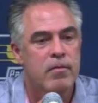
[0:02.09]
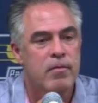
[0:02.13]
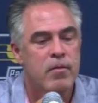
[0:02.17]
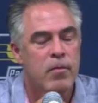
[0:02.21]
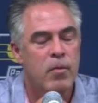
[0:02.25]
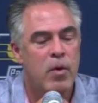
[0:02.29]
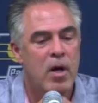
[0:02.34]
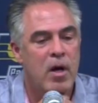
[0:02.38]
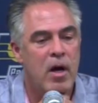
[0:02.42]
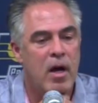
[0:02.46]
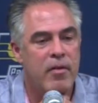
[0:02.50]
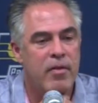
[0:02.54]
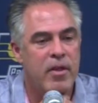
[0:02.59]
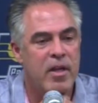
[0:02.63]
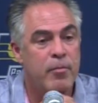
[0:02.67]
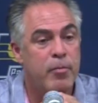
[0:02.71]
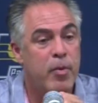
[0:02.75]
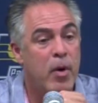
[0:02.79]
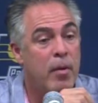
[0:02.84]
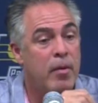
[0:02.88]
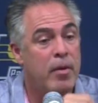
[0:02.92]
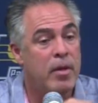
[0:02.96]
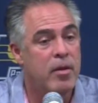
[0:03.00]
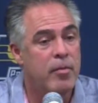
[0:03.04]
Well, I think
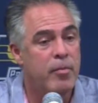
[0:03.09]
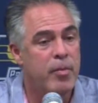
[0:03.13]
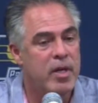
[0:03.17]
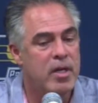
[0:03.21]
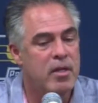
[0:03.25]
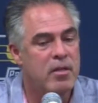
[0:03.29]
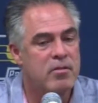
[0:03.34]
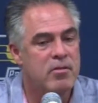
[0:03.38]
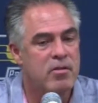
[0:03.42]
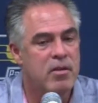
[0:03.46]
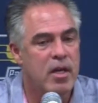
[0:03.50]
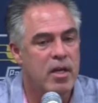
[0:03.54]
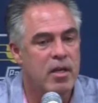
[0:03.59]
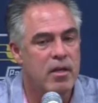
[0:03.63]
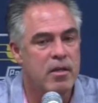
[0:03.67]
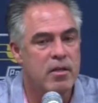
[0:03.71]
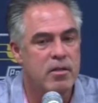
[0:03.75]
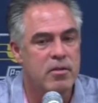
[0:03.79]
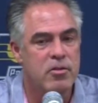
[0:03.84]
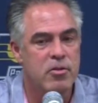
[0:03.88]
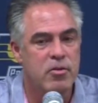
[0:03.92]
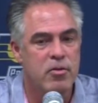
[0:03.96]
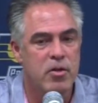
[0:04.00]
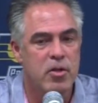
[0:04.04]
probably the biggest thing
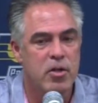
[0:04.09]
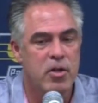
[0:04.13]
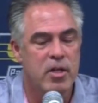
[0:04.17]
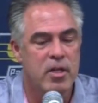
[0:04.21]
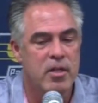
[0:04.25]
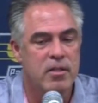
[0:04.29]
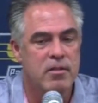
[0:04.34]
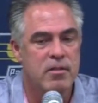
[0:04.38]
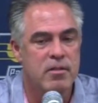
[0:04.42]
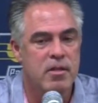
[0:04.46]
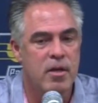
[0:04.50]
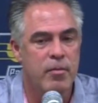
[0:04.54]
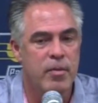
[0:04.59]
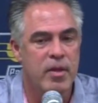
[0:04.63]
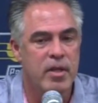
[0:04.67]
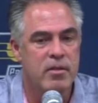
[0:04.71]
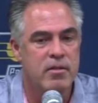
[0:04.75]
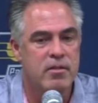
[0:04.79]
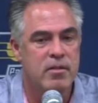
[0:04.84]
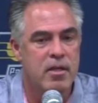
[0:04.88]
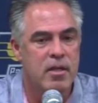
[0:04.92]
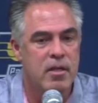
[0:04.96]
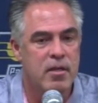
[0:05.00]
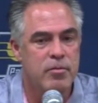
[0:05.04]
is you look at some of
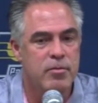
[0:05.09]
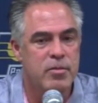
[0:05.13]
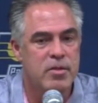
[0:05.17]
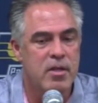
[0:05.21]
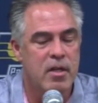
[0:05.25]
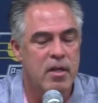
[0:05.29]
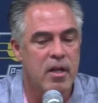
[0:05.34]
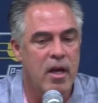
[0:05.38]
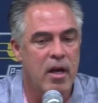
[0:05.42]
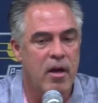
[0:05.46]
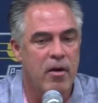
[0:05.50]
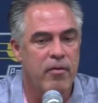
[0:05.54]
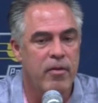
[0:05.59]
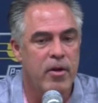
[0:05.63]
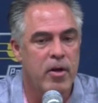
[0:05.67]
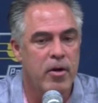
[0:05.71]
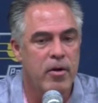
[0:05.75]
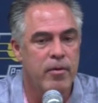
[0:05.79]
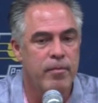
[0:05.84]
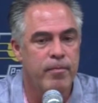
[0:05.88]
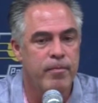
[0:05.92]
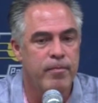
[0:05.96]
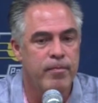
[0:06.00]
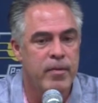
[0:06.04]
the teams and how
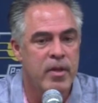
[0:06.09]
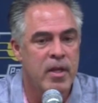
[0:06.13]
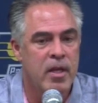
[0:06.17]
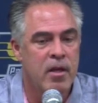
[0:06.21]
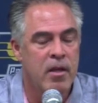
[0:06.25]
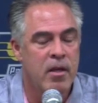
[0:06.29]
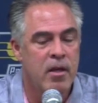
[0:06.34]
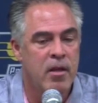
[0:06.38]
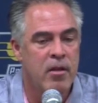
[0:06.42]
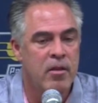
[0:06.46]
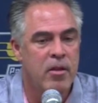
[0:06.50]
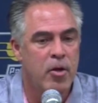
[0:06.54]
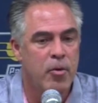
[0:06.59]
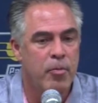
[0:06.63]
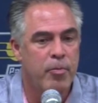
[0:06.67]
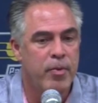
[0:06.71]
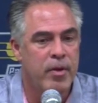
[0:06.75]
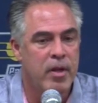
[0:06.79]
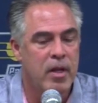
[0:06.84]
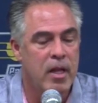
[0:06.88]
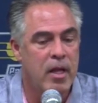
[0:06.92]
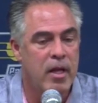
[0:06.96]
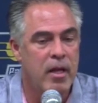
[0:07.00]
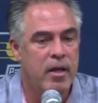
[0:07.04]
they're
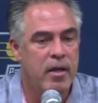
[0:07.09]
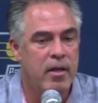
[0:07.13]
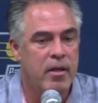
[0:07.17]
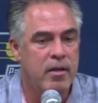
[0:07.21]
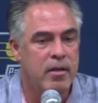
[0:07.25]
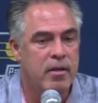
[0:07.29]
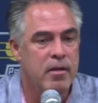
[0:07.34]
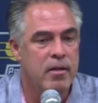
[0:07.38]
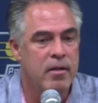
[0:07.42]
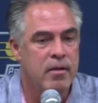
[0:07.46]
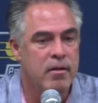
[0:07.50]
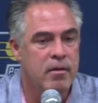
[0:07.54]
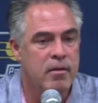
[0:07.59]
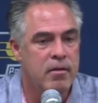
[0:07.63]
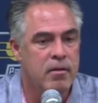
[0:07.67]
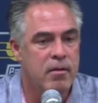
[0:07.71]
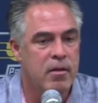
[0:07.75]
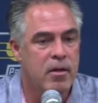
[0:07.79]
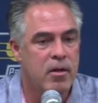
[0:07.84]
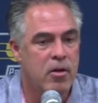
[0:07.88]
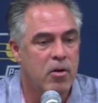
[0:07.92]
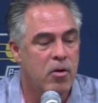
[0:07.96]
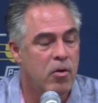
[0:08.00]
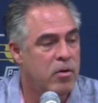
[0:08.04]
playing
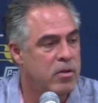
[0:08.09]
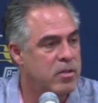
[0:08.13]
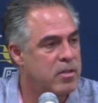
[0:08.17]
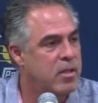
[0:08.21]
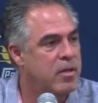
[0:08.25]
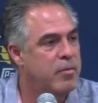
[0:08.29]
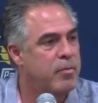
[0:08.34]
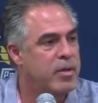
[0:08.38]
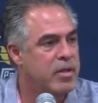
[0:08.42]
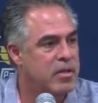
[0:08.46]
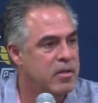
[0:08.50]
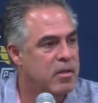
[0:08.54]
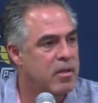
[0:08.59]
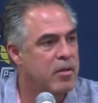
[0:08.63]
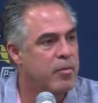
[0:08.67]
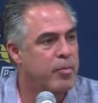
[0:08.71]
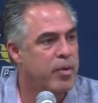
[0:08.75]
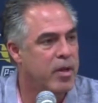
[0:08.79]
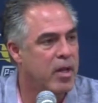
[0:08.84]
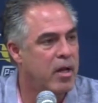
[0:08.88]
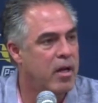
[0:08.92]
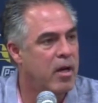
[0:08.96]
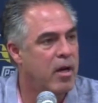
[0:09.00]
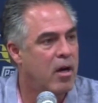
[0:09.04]
that are going deep into the
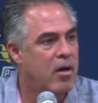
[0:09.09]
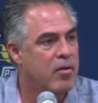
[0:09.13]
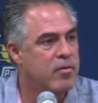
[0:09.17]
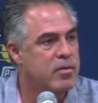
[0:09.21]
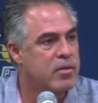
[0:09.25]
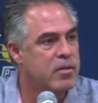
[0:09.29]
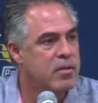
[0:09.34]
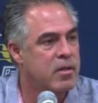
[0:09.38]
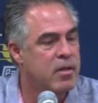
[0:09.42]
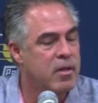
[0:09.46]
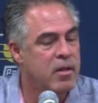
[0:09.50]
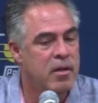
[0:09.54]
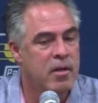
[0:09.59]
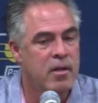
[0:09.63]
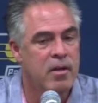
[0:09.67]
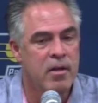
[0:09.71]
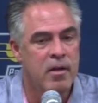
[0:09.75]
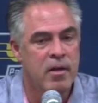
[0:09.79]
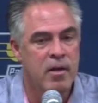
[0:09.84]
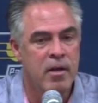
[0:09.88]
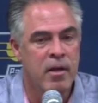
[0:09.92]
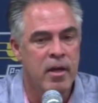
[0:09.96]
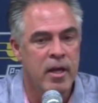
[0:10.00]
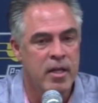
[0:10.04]
playoffs.
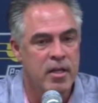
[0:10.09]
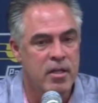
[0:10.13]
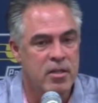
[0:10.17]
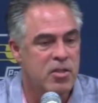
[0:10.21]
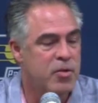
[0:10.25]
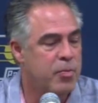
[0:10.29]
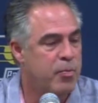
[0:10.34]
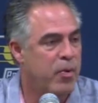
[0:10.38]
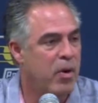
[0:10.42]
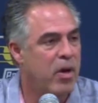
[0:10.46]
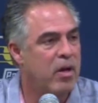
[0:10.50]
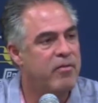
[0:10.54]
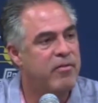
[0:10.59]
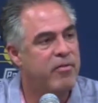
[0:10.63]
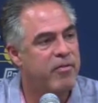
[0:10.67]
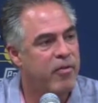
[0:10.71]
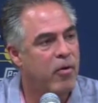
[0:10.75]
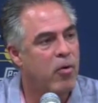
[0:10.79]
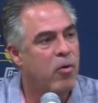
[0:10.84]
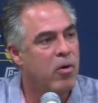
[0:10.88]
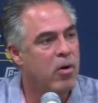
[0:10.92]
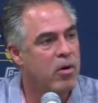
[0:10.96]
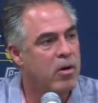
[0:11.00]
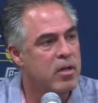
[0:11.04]
And a spread
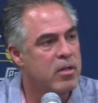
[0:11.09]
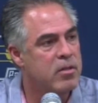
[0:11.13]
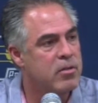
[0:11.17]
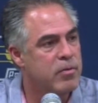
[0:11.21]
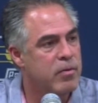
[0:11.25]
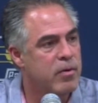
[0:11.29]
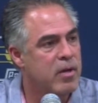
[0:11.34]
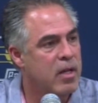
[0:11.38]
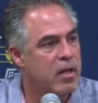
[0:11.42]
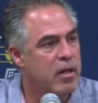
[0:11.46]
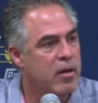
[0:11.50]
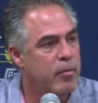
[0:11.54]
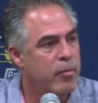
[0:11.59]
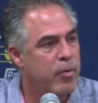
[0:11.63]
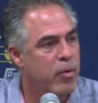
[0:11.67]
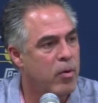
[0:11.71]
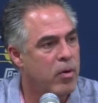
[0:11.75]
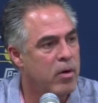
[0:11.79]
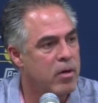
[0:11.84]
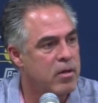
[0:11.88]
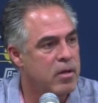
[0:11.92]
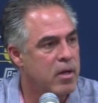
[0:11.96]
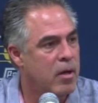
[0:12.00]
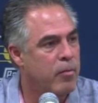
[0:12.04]
four is really
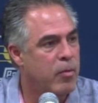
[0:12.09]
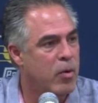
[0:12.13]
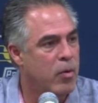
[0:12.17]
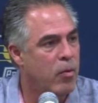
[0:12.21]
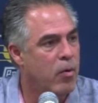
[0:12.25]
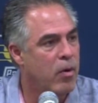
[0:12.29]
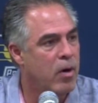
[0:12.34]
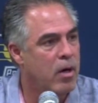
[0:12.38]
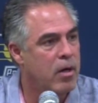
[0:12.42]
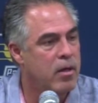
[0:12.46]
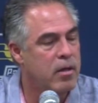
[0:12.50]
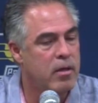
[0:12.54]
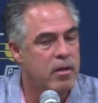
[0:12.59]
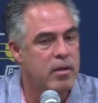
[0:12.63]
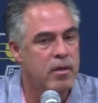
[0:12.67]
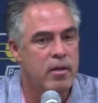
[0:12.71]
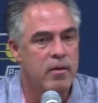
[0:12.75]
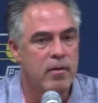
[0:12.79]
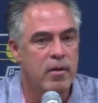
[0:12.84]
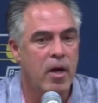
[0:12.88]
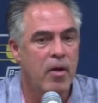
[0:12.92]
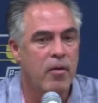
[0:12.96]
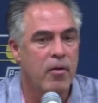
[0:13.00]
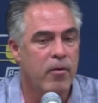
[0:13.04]
important, number one. And
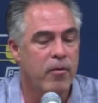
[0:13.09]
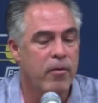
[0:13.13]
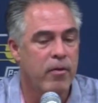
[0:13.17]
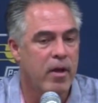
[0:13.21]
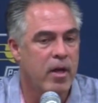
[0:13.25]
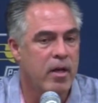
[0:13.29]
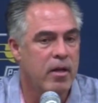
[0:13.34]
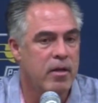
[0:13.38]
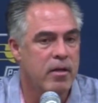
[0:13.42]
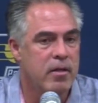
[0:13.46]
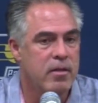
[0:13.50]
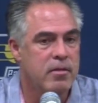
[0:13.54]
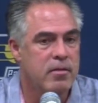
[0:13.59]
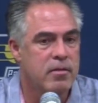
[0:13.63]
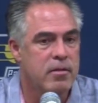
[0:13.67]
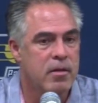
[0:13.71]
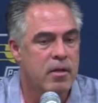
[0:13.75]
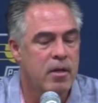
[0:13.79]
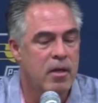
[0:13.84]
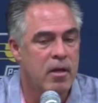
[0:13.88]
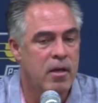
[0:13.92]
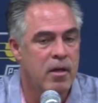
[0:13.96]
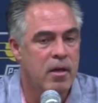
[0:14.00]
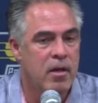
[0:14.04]
then the other thing is
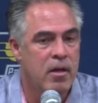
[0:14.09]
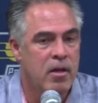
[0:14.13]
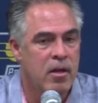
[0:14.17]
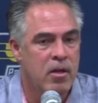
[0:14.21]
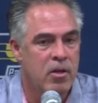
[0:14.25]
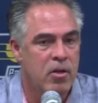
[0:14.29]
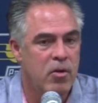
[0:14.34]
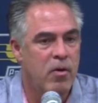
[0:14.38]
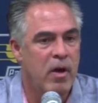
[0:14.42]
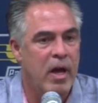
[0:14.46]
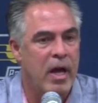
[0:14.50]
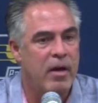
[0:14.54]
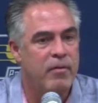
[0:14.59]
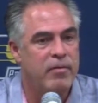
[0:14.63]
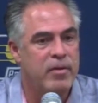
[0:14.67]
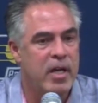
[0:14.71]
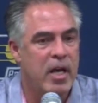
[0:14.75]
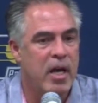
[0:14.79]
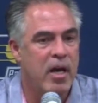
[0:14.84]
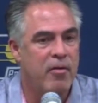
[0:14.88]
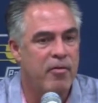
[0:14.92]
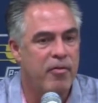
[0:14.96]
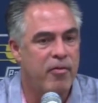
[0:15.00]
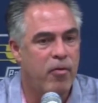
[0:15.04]
you have to
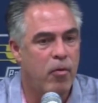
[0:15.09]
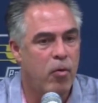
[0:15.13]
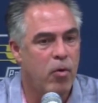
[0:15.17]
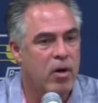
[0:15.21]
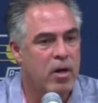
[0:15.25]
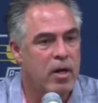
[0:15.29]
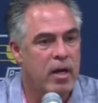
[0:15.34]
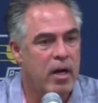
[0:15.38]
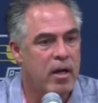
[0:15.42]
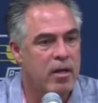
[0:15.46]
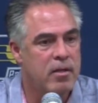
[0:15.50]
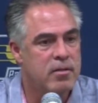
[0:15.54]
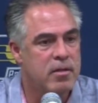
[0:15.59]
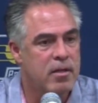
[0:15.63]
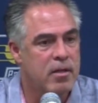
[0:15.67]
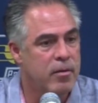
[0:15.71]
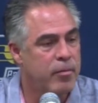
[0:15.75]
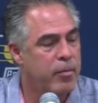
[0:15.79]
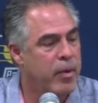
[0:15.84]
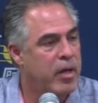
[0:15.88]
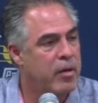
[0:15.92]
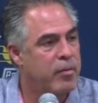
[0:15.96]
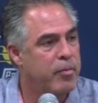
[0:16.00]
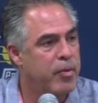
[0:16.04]
have four guys that can
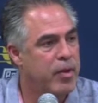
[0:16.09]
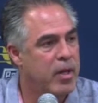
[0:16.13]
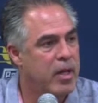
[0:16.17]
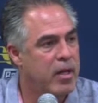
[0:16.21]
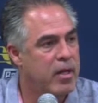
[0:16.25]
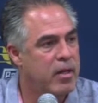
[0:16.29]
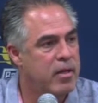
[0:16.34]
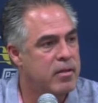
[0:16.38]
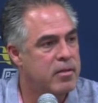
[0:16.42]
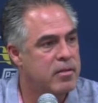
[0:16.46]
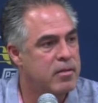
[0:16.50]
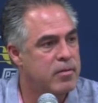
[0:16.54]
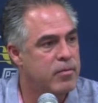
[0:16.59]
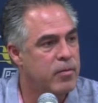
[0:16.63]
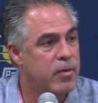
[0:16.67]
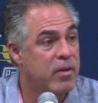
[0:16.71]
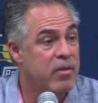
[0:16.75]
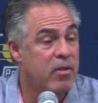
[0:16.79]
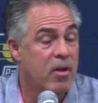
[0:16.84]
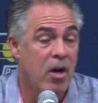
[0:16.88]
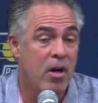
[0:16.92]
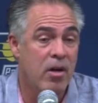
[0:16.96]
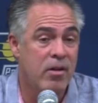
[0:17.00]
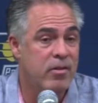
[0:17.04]
make plays. And we
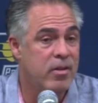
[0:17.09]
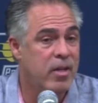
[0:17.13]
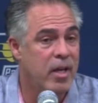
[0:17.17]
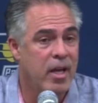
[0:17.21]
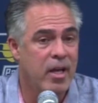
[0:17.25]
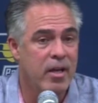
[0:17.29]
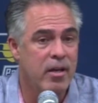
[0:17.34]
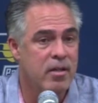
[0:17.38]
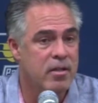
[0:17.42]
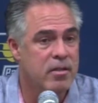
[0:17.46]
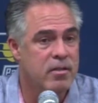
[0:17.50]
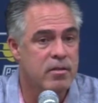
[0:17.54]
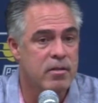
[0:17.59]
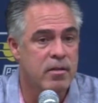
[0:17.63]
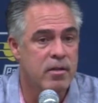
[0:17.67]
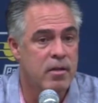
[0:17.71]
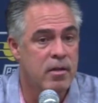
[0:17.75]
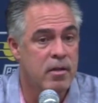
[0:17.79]
thought Niang is